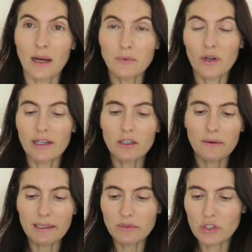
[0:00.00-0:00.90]
I'm going to go
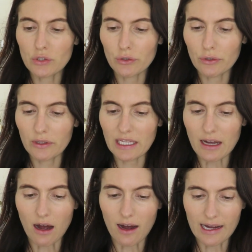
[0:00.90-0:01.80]
into
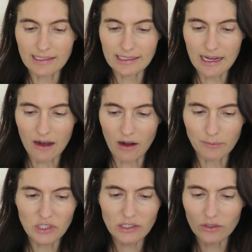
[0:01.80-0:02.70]
the eyes now.
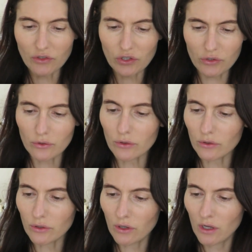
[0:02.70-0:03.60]
I'm just not
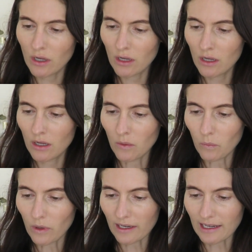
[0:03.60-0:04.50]
sure
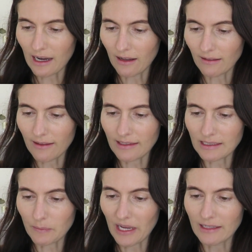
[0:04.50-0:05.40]
what color
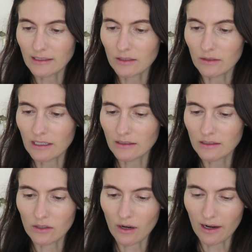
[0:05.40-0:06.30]
this pencil is,
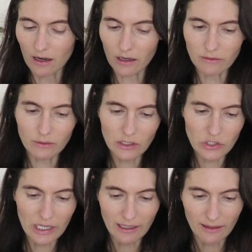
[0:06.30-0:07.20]
so I kind of want
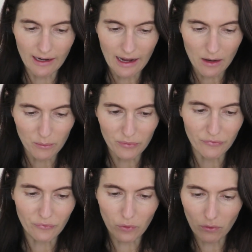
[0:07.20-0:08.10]
to check that out
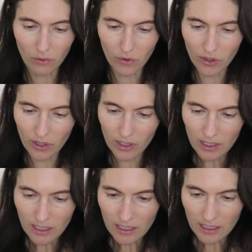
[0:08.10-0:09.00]
before
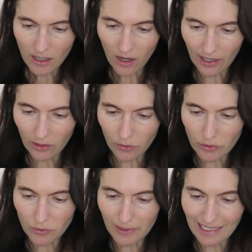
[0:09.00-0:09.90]
I
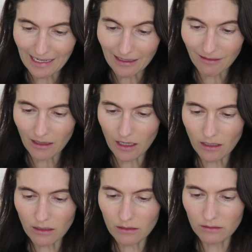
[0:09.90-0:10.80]
go doing
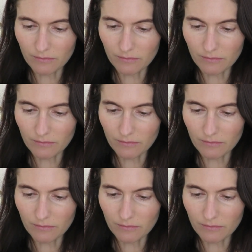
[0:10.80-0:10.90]
anything.